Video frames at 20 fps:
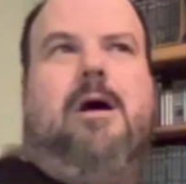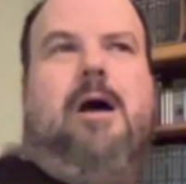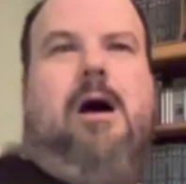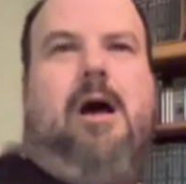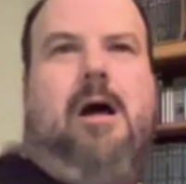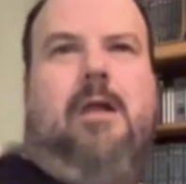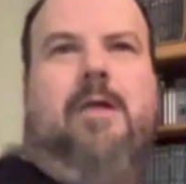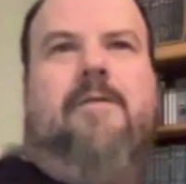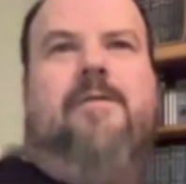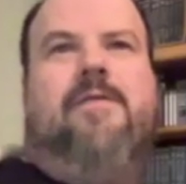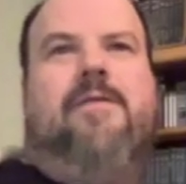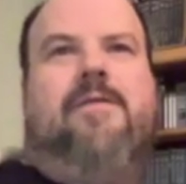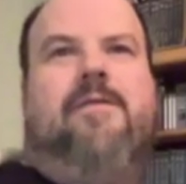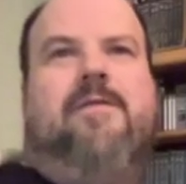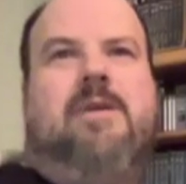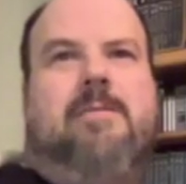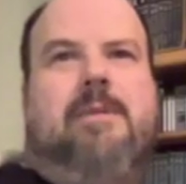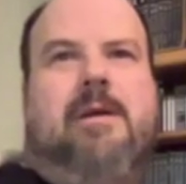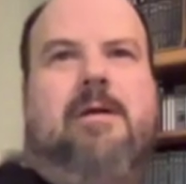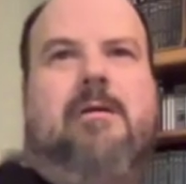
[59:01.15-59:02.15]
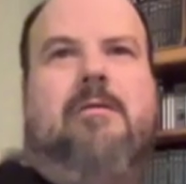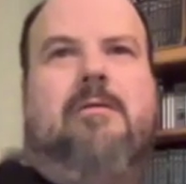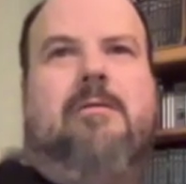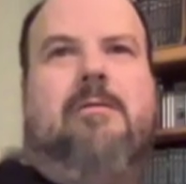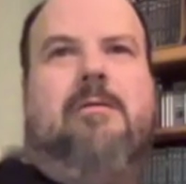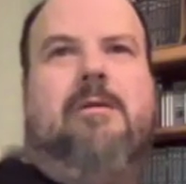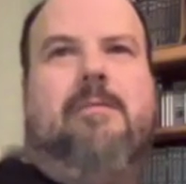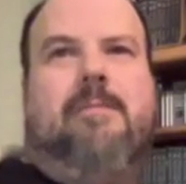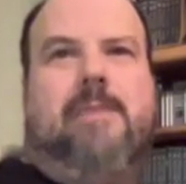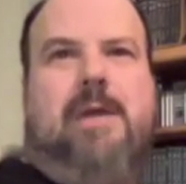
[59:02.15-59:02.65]
all of the female
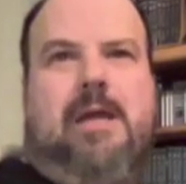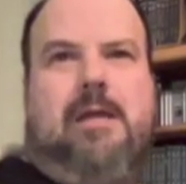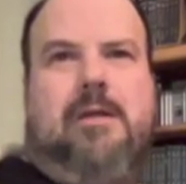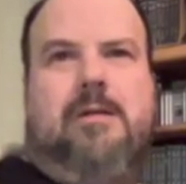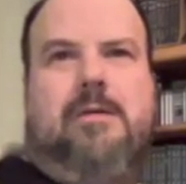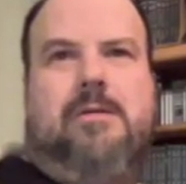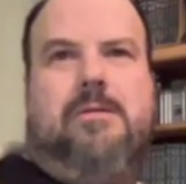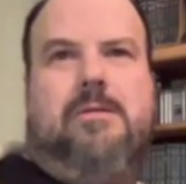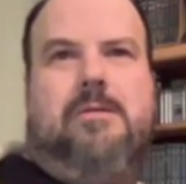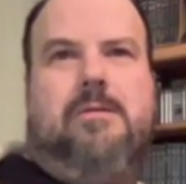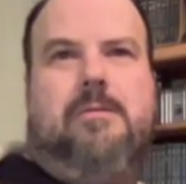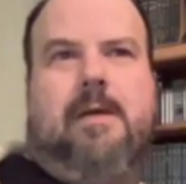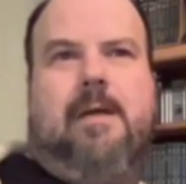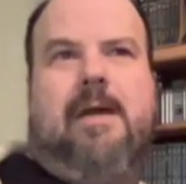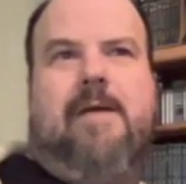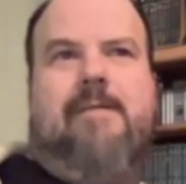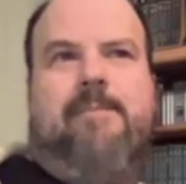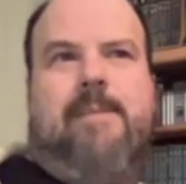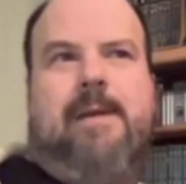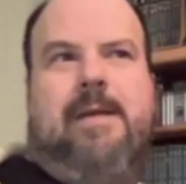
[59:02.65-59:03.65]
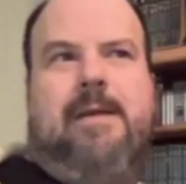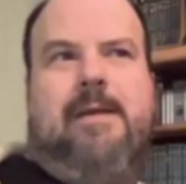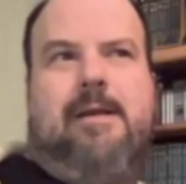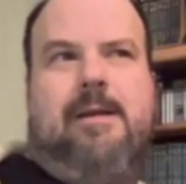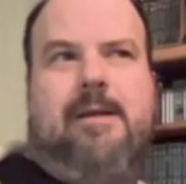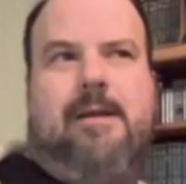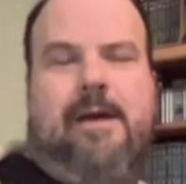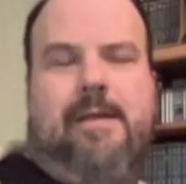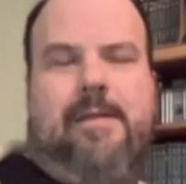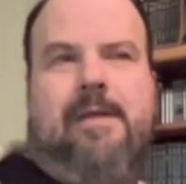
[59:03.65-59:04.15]
companions have
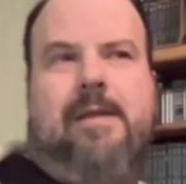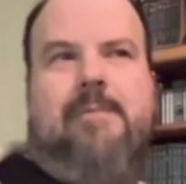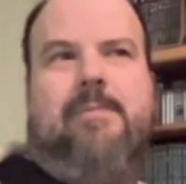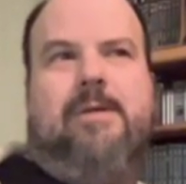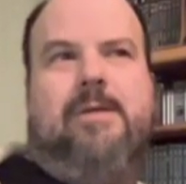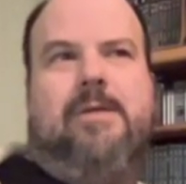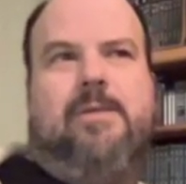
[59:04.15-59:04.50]
been nothing but